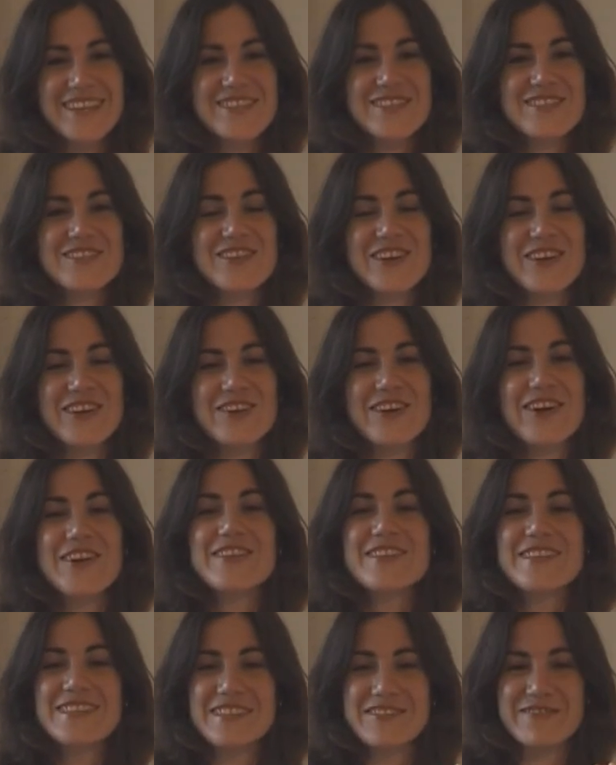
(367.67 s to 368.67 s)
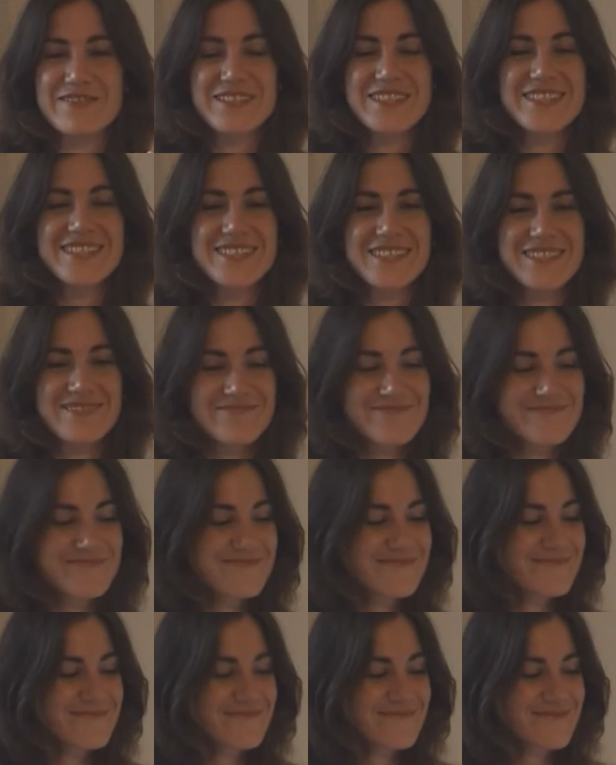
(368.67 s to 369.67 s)
So note the difference.
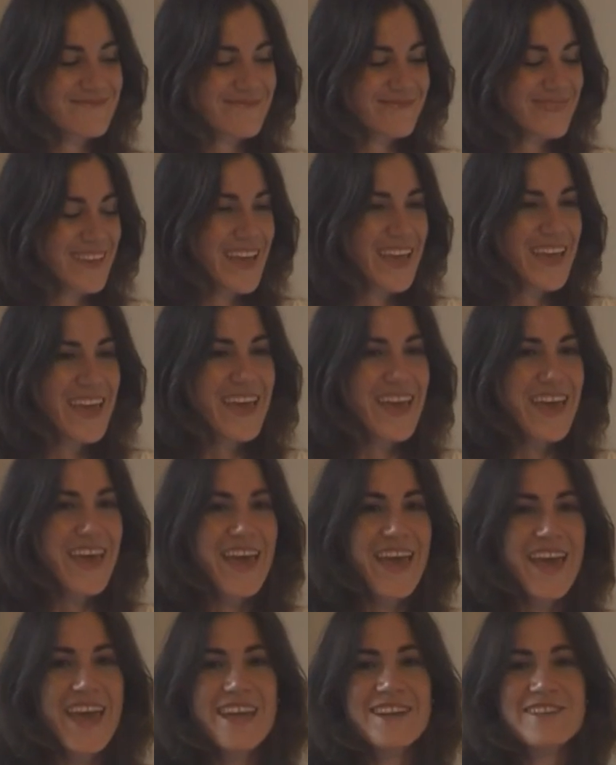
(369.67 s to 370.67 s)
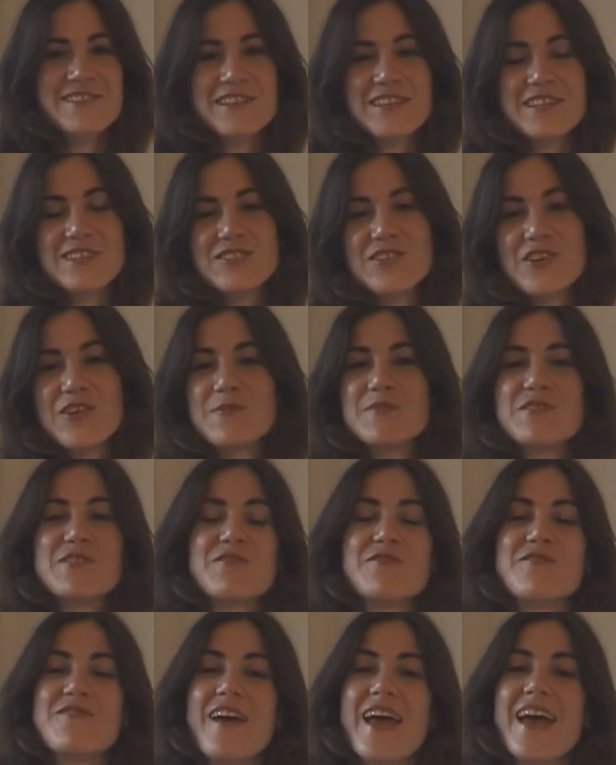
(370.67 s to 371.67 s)
And in terms of
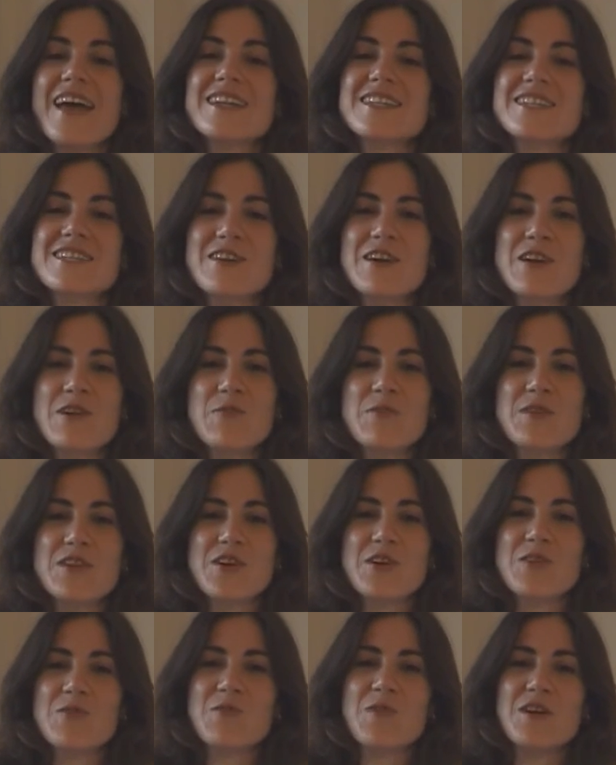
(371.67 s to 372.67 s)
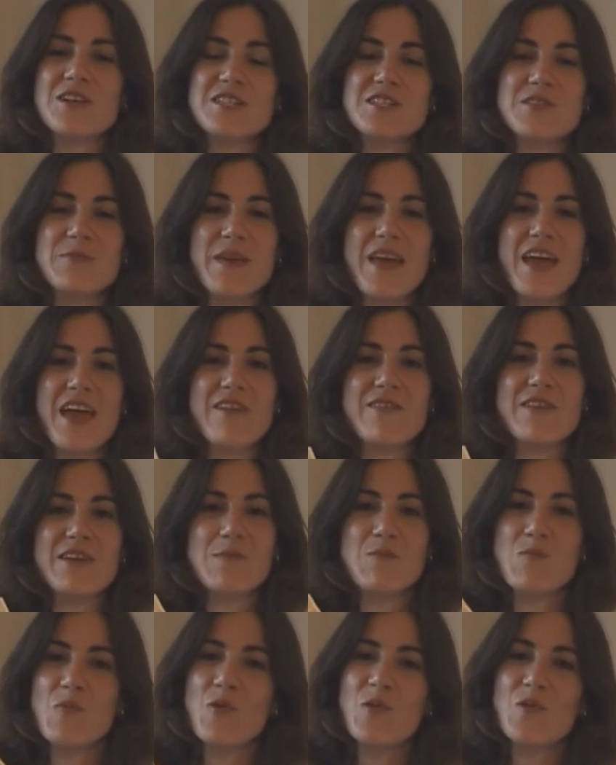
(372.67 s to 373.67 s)
fat, we don't want to be
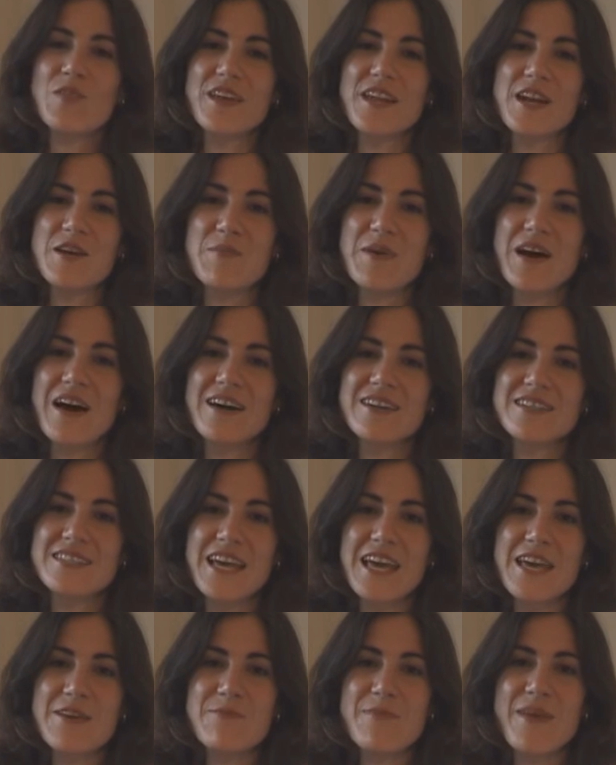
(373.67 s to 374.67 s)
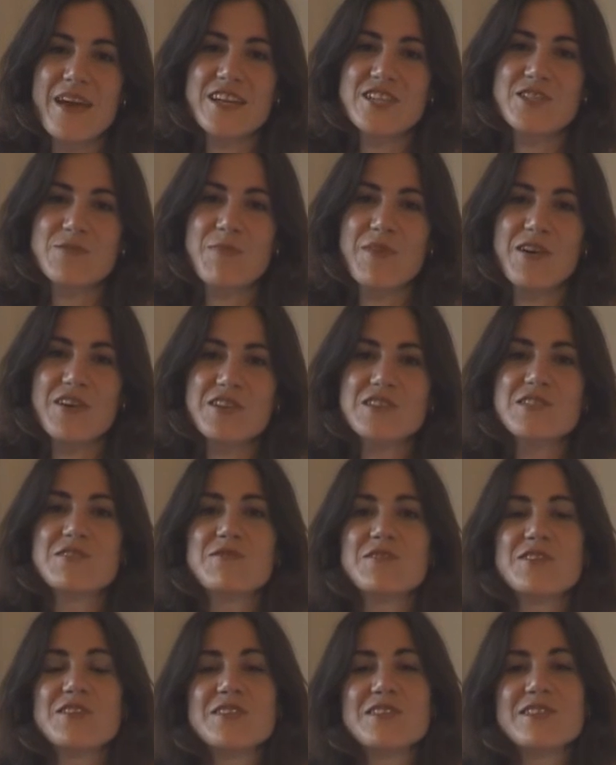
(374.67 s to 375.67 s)
having more than about a matchbox
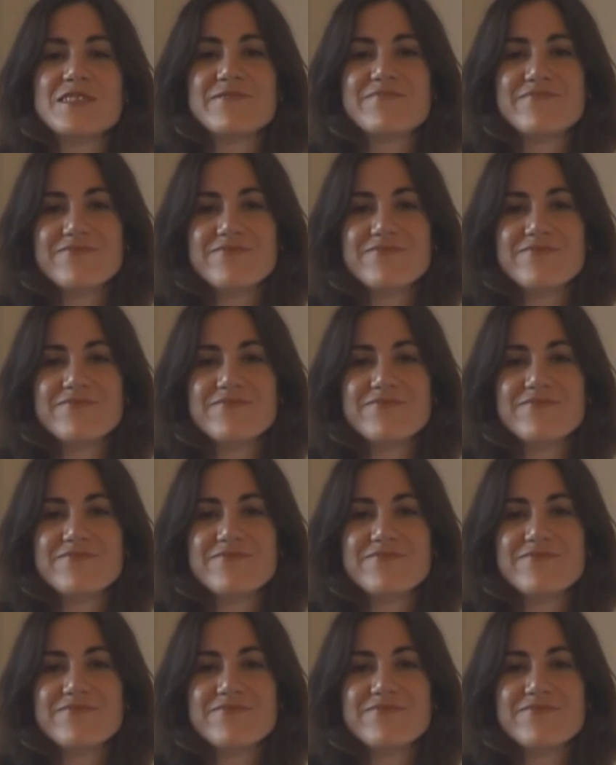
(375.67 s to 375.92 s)
full.